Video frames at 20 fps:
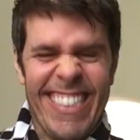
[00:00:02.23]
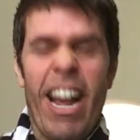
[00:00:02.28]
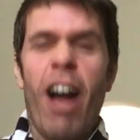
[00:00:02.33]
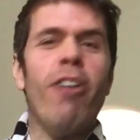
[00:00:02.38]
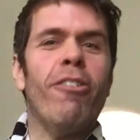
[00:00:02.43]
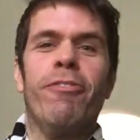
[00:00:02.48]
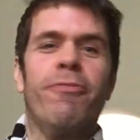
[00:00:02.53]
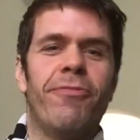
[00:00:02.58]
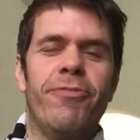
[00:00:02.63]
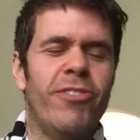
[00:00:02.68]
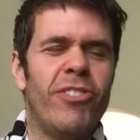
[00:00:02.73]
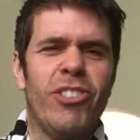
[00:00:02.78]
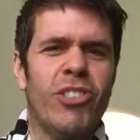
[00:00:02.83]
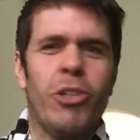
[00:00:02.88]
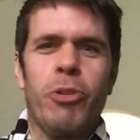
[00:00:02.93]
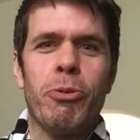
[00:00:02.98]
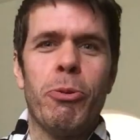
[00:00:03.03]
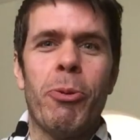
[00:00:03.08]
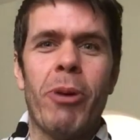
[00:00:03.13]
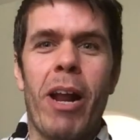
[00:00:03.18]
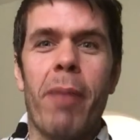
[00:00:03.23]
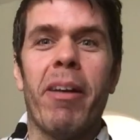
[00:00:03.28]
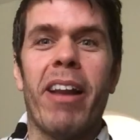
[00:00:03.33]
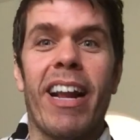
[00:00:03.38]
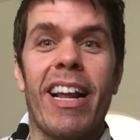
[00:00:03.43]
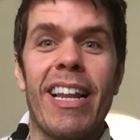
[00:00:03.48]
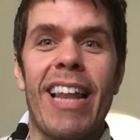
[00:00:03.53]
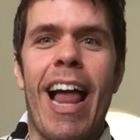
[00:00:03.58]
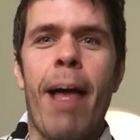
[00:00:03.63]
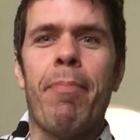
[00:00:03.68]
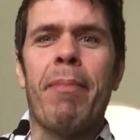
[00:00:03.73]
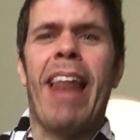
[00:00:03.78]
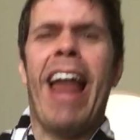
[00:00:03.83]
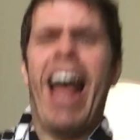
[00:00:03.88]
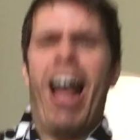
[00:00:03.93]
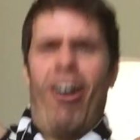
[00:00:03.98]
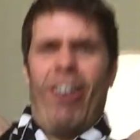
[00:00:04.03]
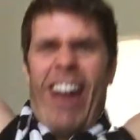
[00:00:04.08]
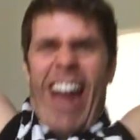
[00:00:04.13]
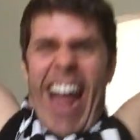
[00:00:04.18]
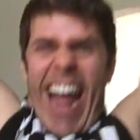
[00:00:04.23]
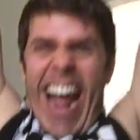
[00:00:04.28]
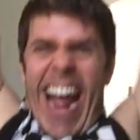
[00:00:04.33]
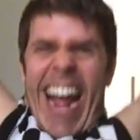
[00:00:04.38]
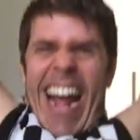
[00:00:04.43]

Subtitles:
Oh, screw it. I'm gonna clap loud.